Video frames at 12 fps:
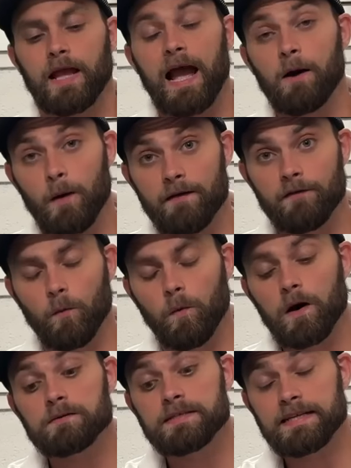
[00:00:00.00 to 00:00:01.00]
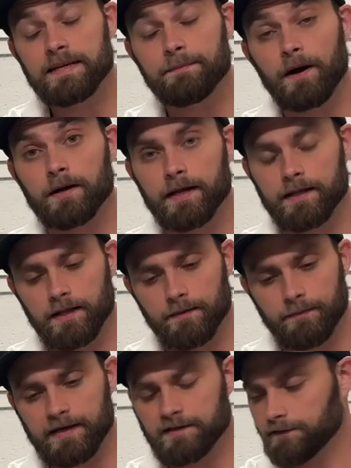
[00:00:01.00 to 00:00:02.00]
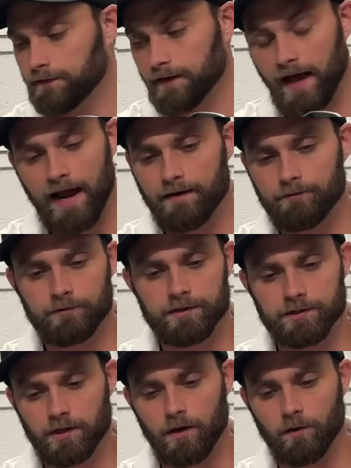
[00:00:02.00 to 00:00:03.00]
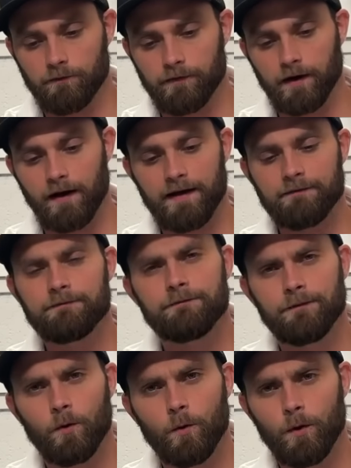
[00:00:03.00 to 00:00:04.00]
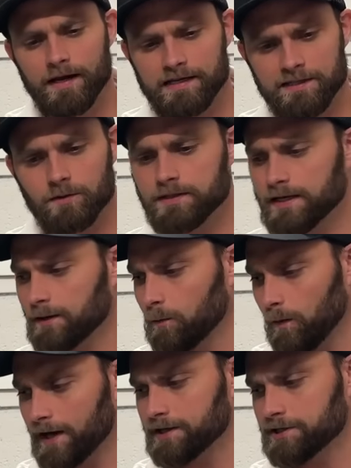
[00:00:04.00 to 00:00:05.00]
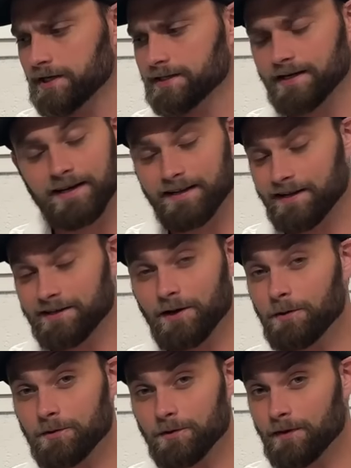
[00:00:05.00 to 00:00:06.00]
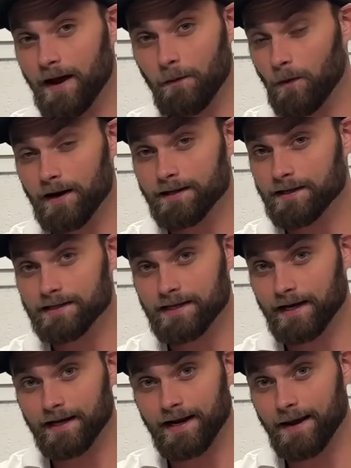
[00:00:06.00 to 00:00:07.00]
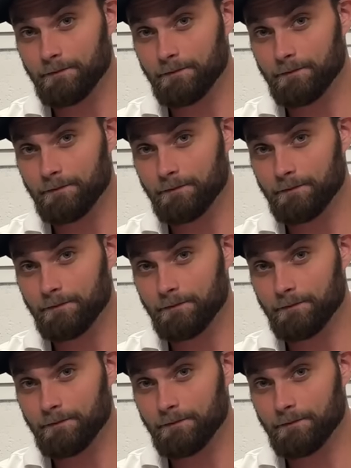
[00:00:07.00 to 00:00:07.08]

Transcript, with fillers: However, whilst debunking the myth for the average golfer, I have four exotic wedges that don't do that well in the secondhand